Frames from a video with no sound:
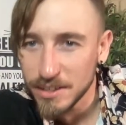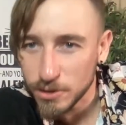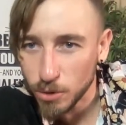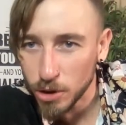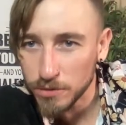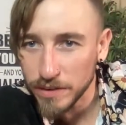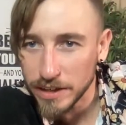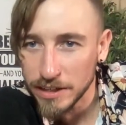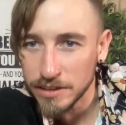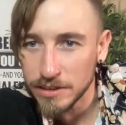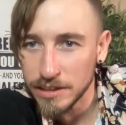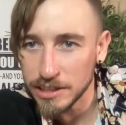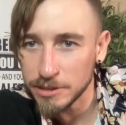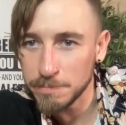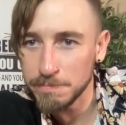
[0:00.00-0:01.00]
Qualified
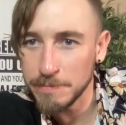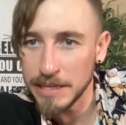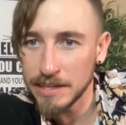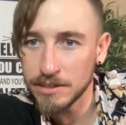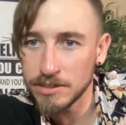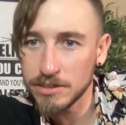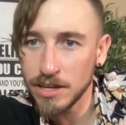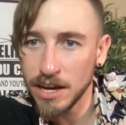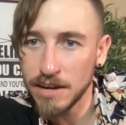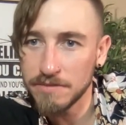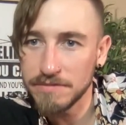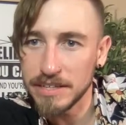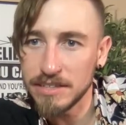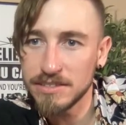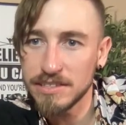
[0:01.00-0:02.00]
is big.
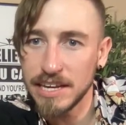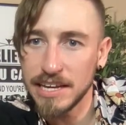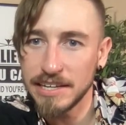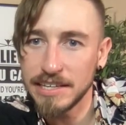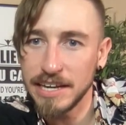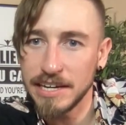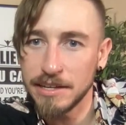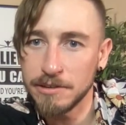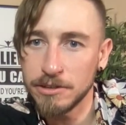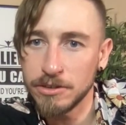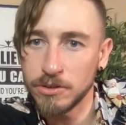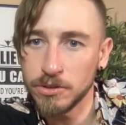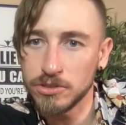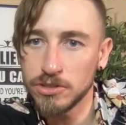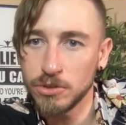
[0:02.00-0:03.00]
Todd B saying getting
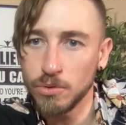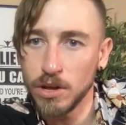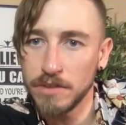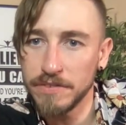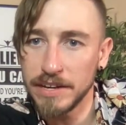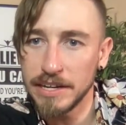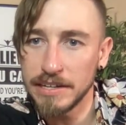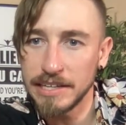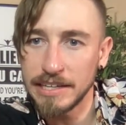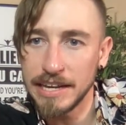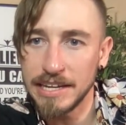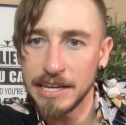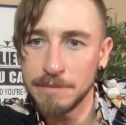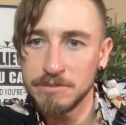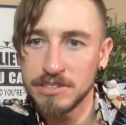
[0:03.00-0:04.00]
girls to qualify in
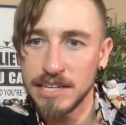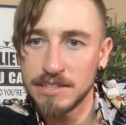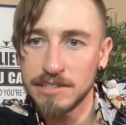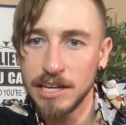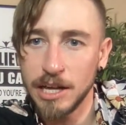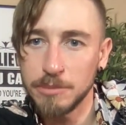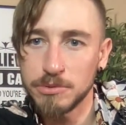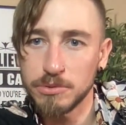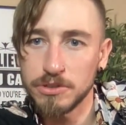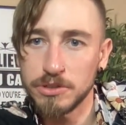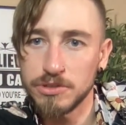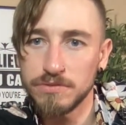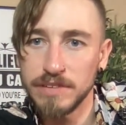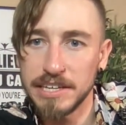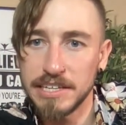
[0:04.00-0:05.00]
day game sets helps
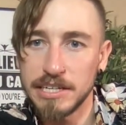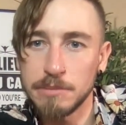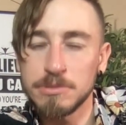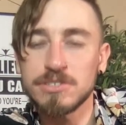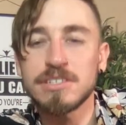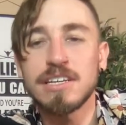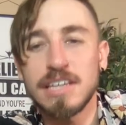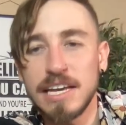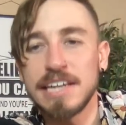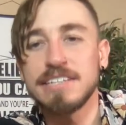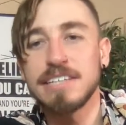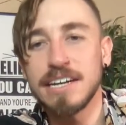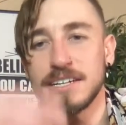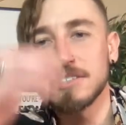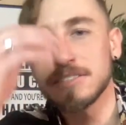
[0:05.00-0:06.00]
reduce flaky numbers. It
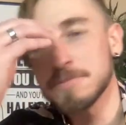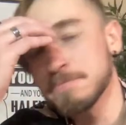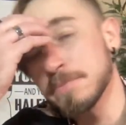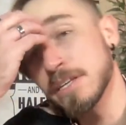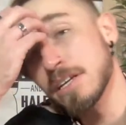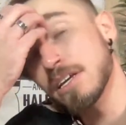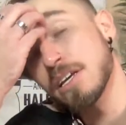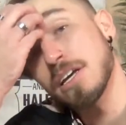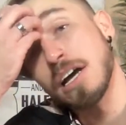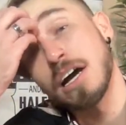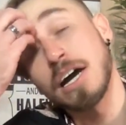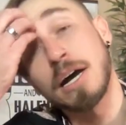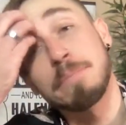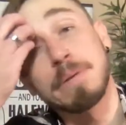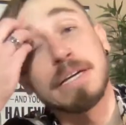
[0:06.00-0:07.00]
does.
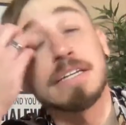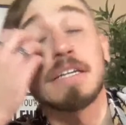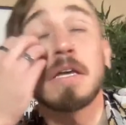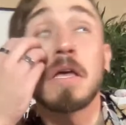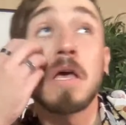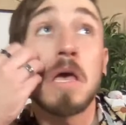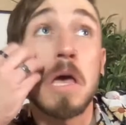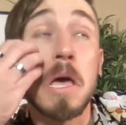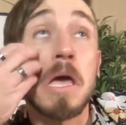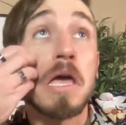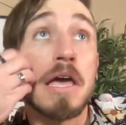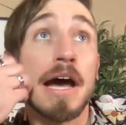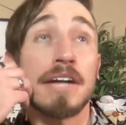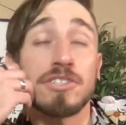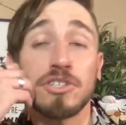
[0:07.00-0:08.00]
But
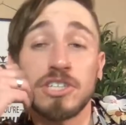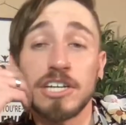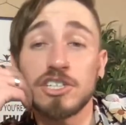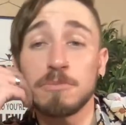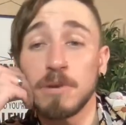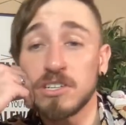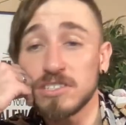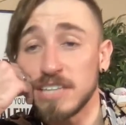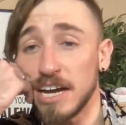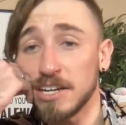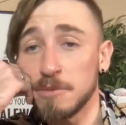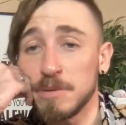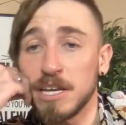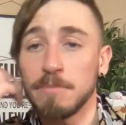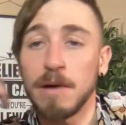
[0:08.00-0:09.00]
as you change your
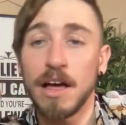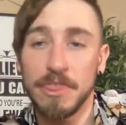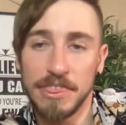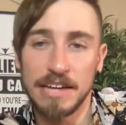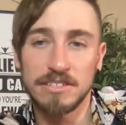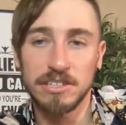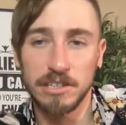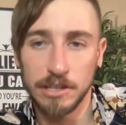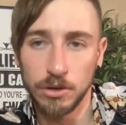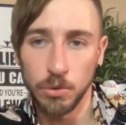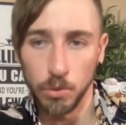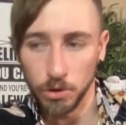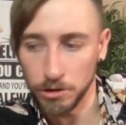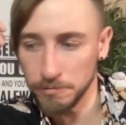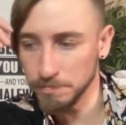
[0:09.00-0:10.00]
personality, you become authentically
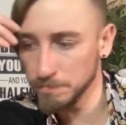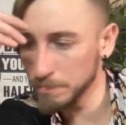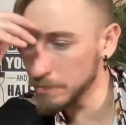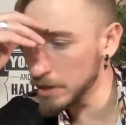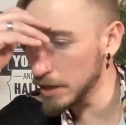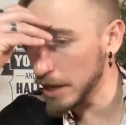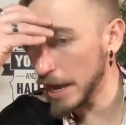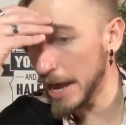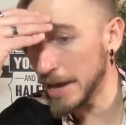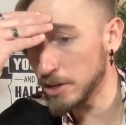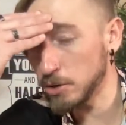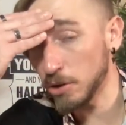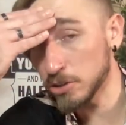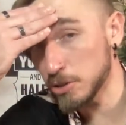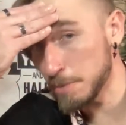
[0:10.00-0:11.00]
cool. And
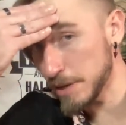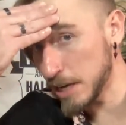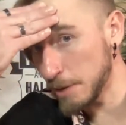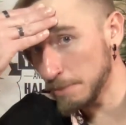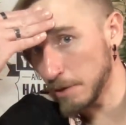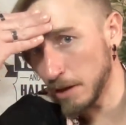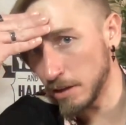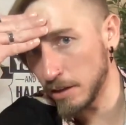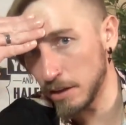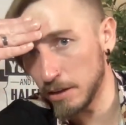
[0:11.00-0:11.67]
you also become